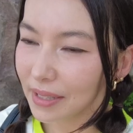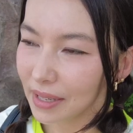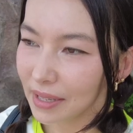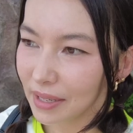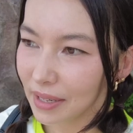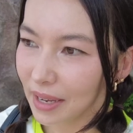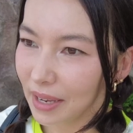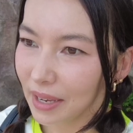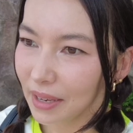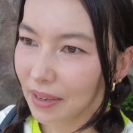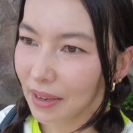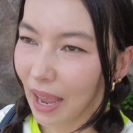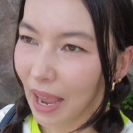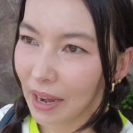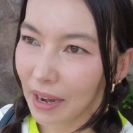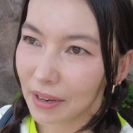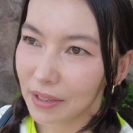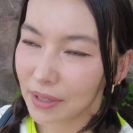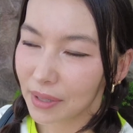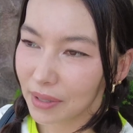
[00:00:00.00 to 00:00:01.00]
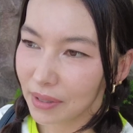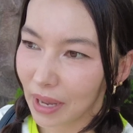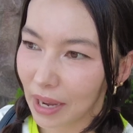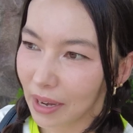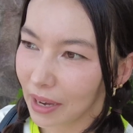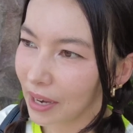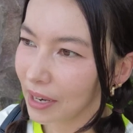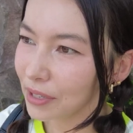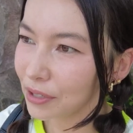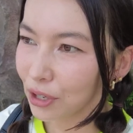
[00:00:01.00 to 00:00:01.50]
Disney, and it's like
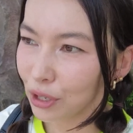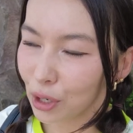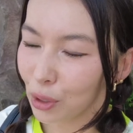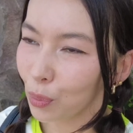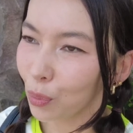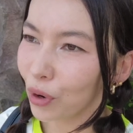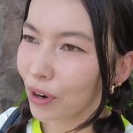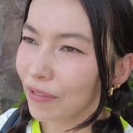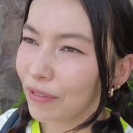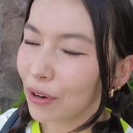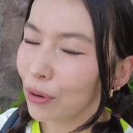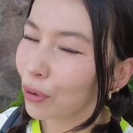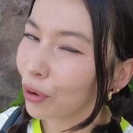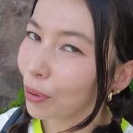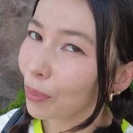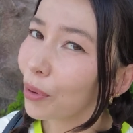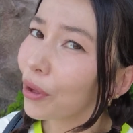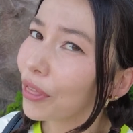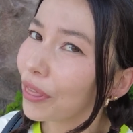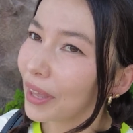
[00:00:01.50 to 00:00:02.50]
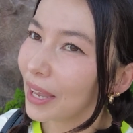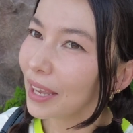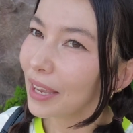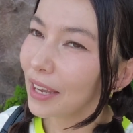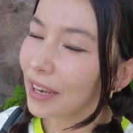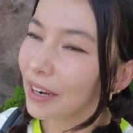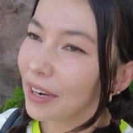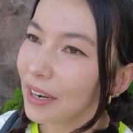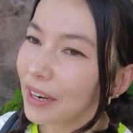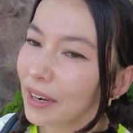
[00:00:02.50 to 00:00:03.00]
considered more of a normal thing
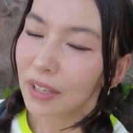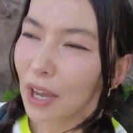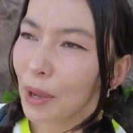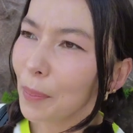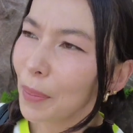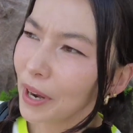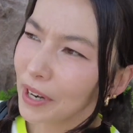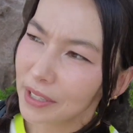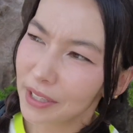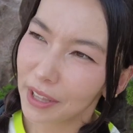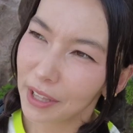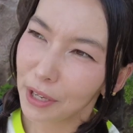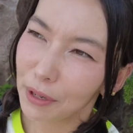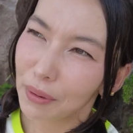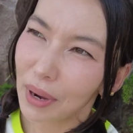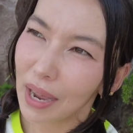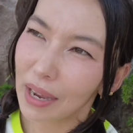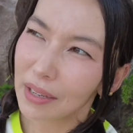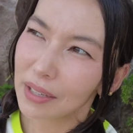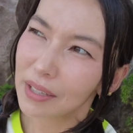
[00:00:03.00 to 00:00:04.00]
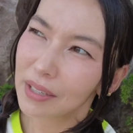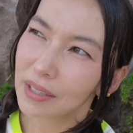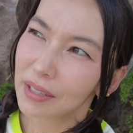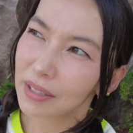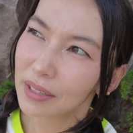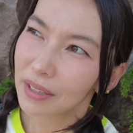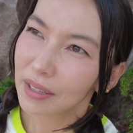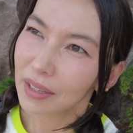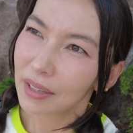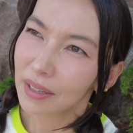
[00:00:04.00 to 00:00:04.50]
here compared to the US.
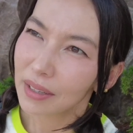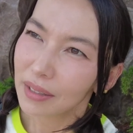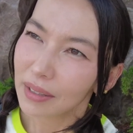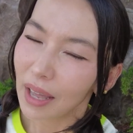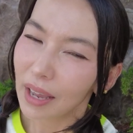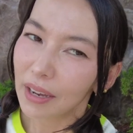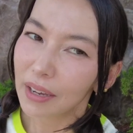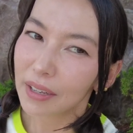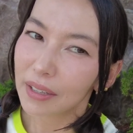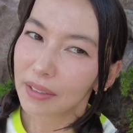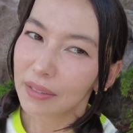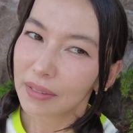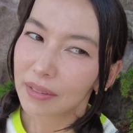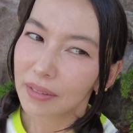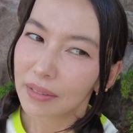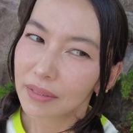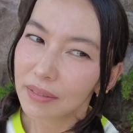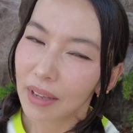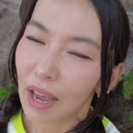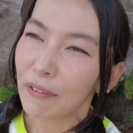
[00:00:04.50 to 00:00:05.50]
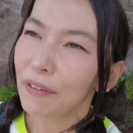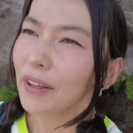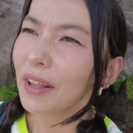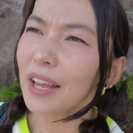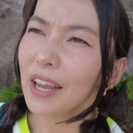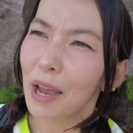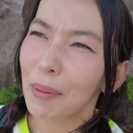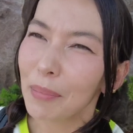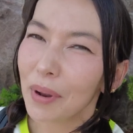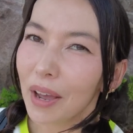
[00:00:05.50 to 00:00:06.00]
Like, I feel
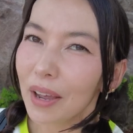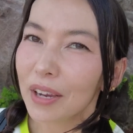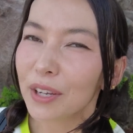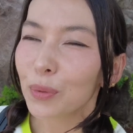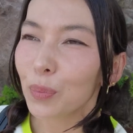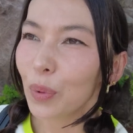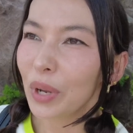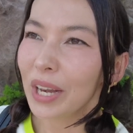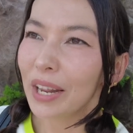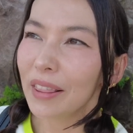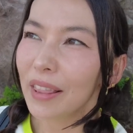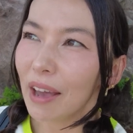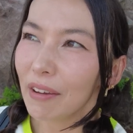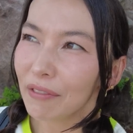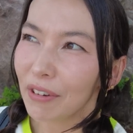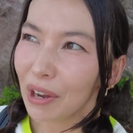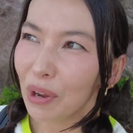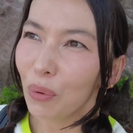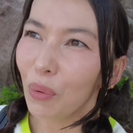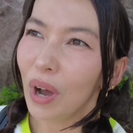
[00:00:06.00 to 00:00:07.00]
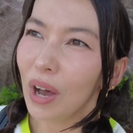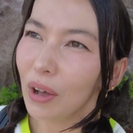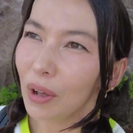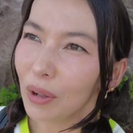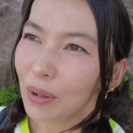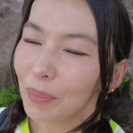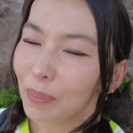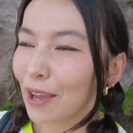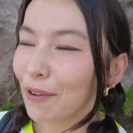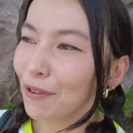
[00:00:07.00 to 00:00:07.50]
like I'm not explaining that very well.
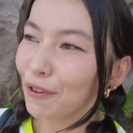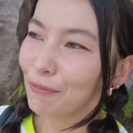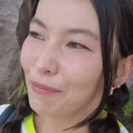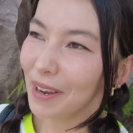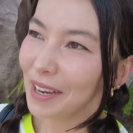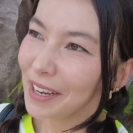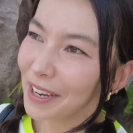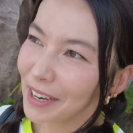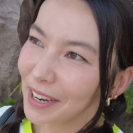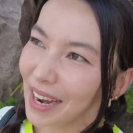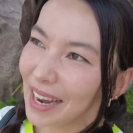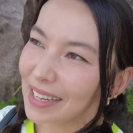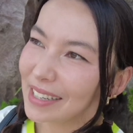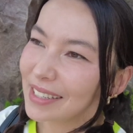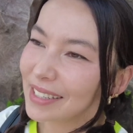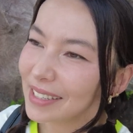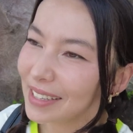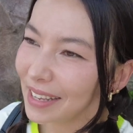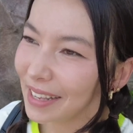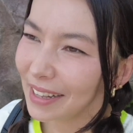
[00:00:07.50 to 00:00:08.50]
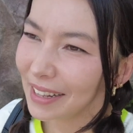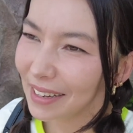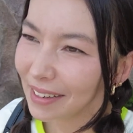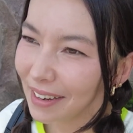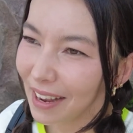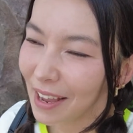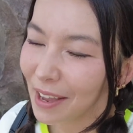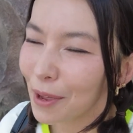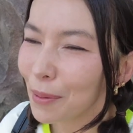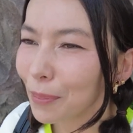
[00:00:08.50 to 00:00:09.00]
If you've been here and
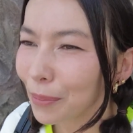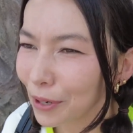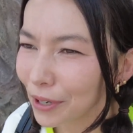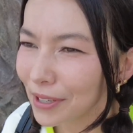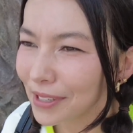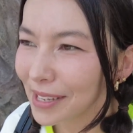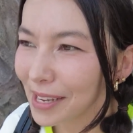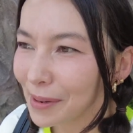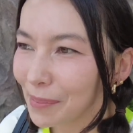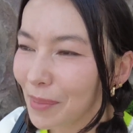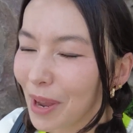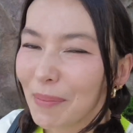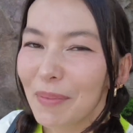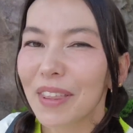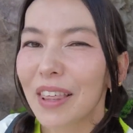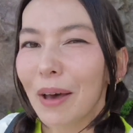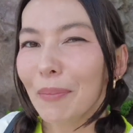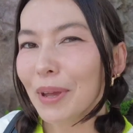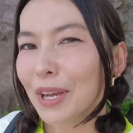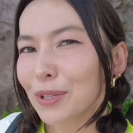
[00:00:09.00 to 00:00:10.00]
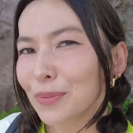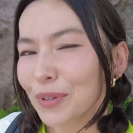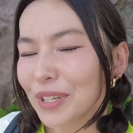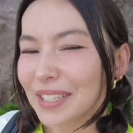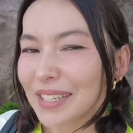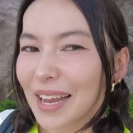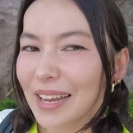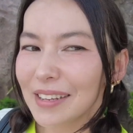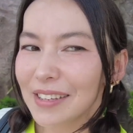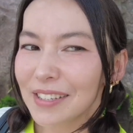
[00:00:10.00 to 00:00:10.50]
seen it in person, maybe that makes more
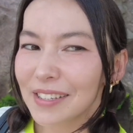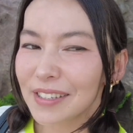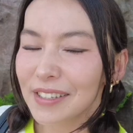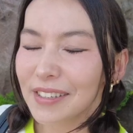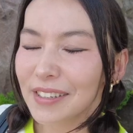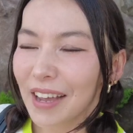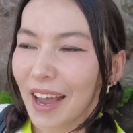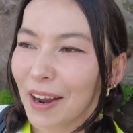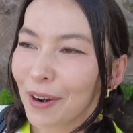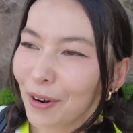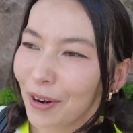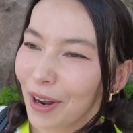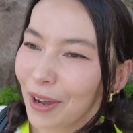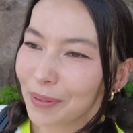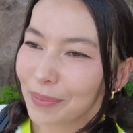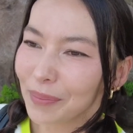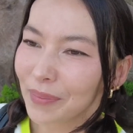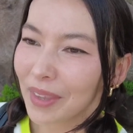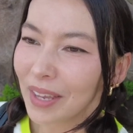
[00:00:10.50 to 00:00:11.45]
sense. I don't know.